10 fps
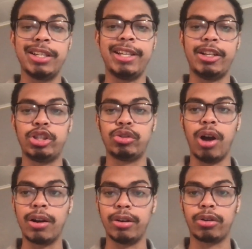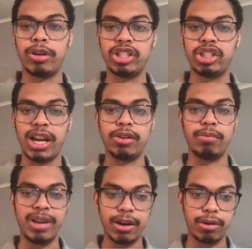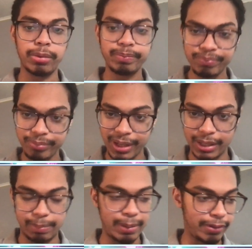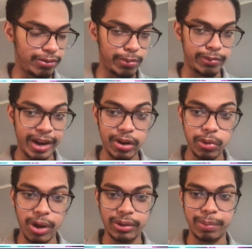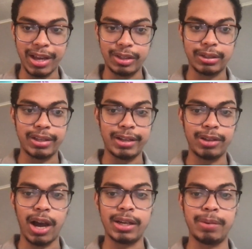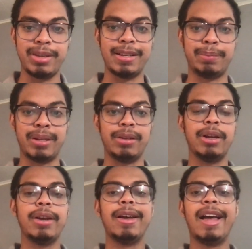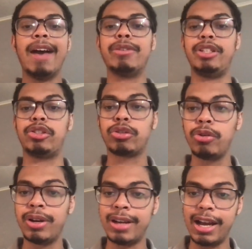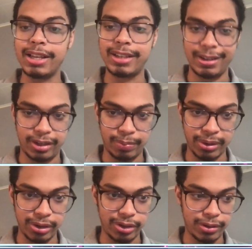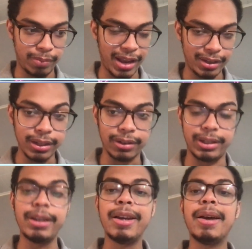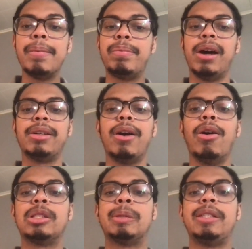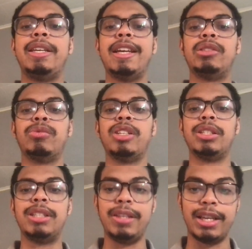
get stronger. Cristiano Romero has performed very well domestically at Tottenham. He has been heavily scrutinized at Spurs domestically, but ultimately he has risen to the